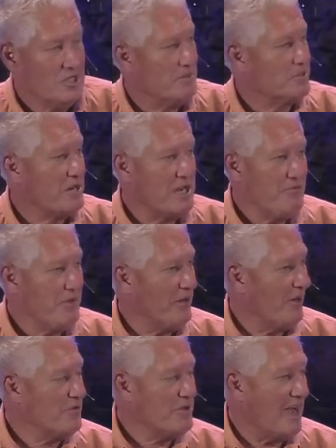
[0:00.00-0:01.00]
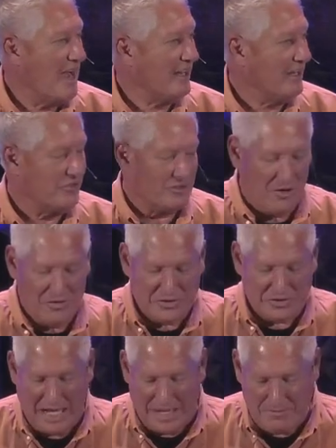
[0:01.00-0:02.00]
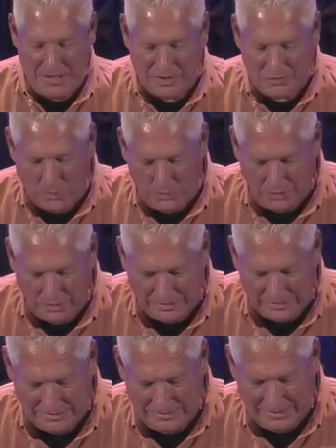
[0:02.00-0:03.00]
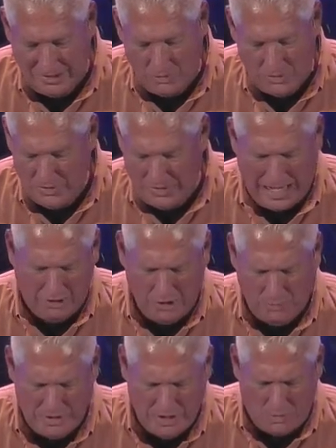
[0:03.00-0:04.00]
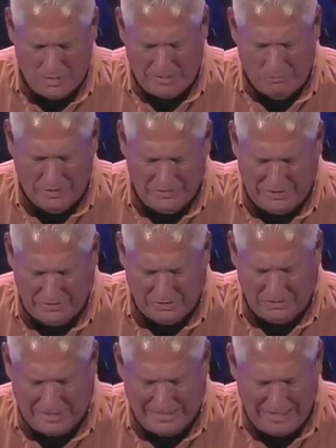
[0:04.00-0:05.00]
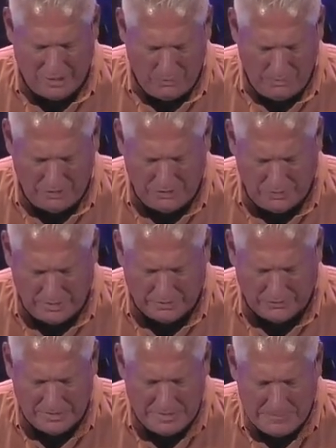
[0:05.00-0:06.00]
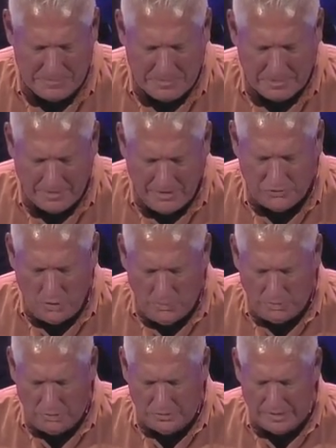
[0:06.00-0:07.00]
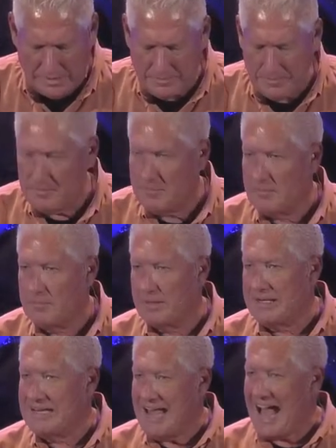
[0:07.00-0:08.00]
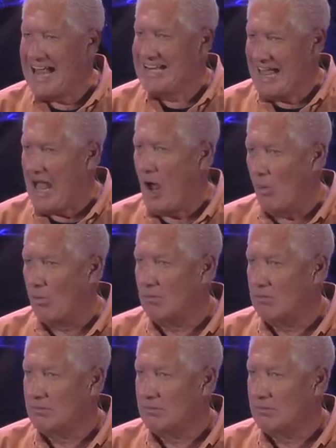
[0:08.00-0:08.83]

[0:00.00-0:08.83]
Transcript: You've been trying to figure out who God is, and all this time, God's overlooked it. You know, you, how can we know Him? What does He look like? God overlooks your ignorance. He's overlooked it, but not now.